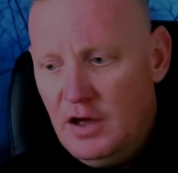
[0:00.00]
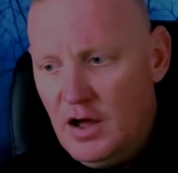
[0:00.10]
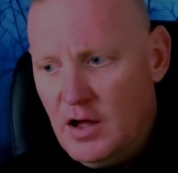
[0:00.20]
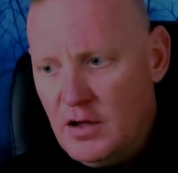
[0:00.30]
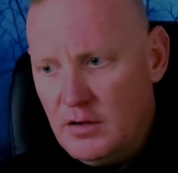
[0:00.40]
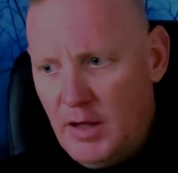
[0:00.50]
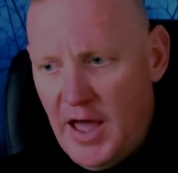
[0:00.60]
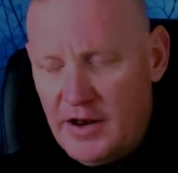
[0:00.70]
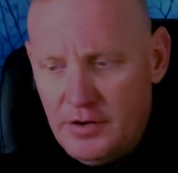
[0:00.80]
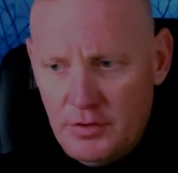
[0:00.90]

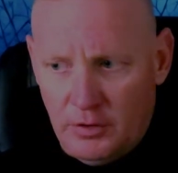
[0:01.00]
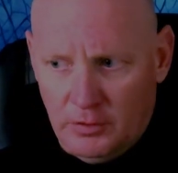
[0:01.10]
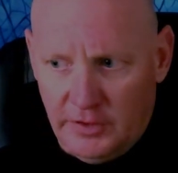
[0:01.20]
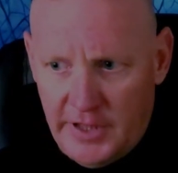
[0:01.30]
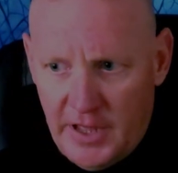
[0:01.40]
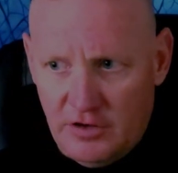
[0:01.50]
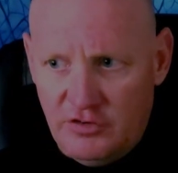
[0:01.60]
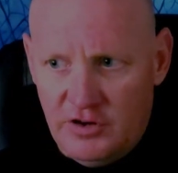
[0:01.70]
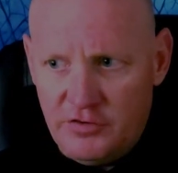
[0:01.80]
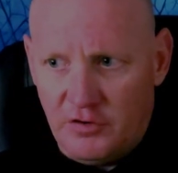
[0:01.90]
At an early
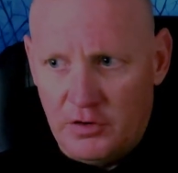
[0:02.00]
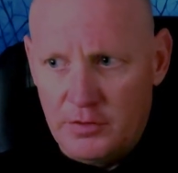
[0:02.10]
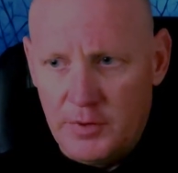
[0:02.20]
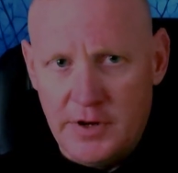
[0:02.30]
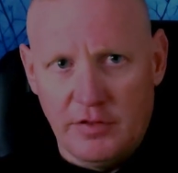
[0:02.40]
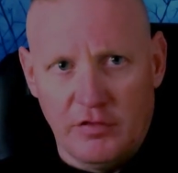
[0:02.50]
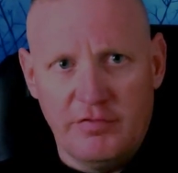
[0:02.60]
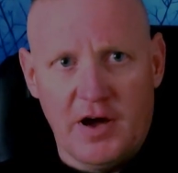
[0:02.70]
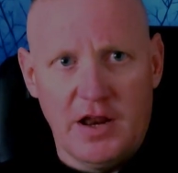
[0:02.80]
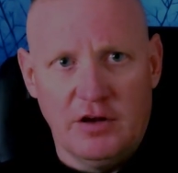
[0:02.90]
age, he started reading the
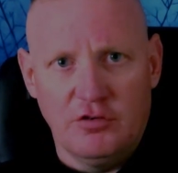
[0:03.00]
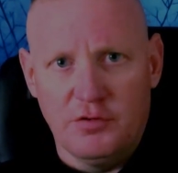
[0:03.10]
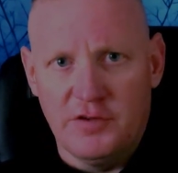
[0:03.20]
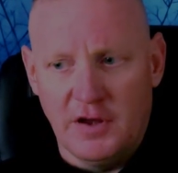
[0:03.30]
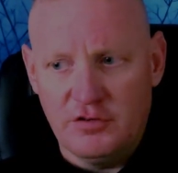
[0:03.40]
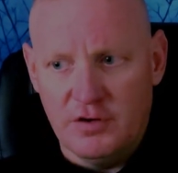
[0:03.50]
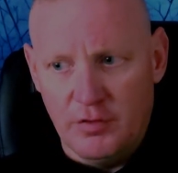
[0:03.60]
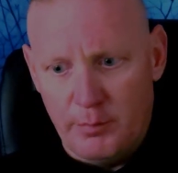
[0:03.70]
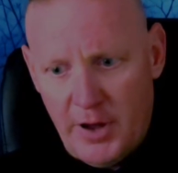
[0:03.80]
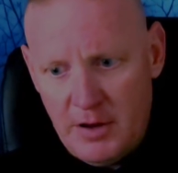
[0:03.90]
financial section
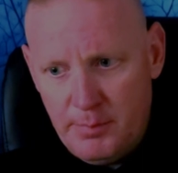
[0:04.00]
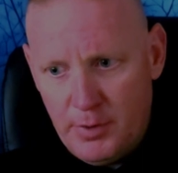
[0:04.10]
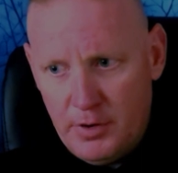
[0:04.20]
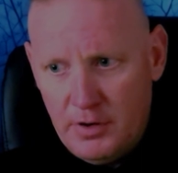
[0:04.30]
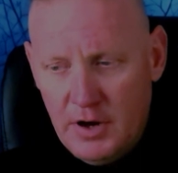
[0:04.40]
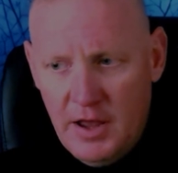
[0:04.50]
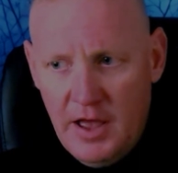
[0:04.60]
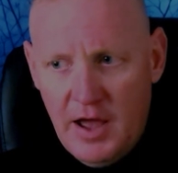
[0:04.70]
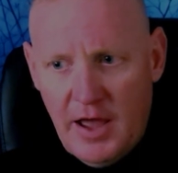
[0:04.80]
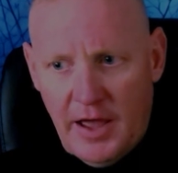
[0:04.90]
of the paper
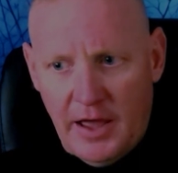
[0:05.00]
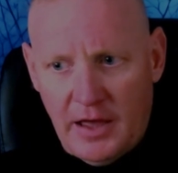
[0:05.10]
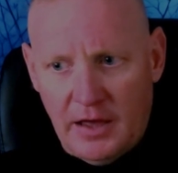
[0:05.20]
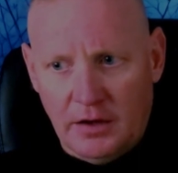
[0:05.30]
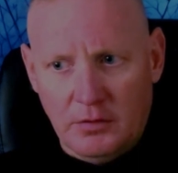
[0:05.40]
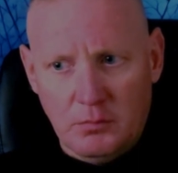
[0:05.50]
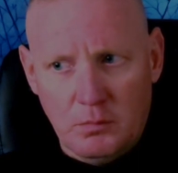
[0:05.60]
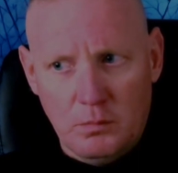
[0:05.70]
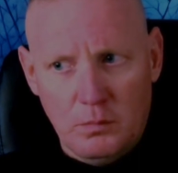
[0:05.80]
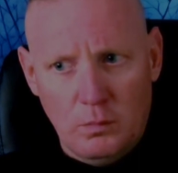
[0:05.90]
and
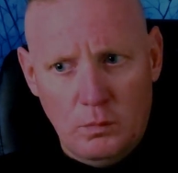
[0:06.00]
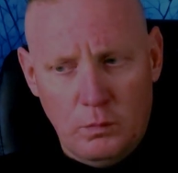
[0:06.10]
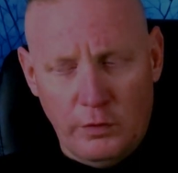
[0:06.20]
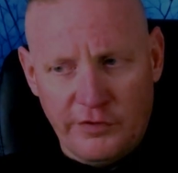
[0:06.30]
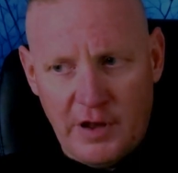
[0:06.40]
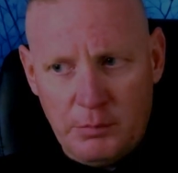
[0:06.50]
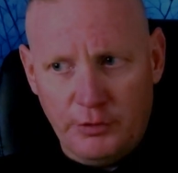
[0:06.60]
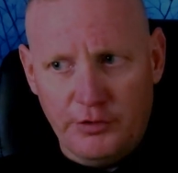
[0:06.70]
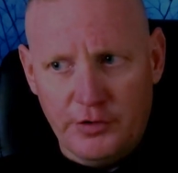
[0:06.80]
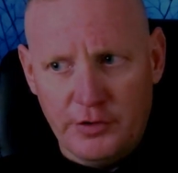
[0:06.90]
was
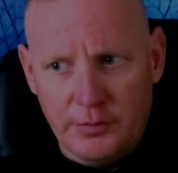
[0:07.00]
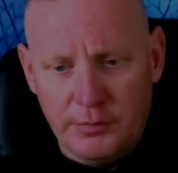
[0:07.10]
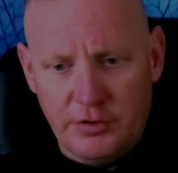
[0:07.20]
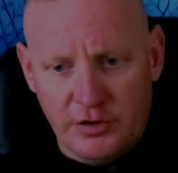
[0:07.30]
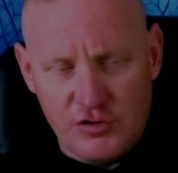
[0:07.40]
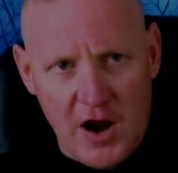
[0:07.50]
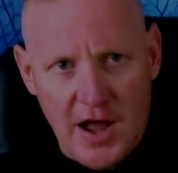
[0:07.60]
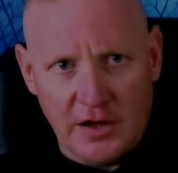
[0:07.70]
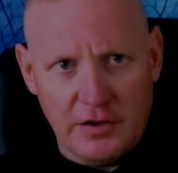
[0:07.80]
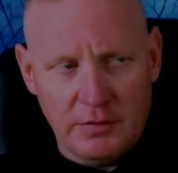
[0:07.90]
able to
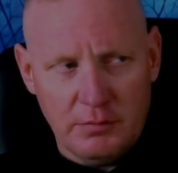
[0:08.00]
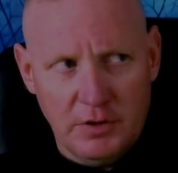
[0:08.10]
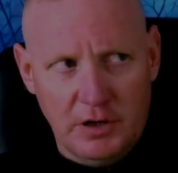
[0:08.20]
track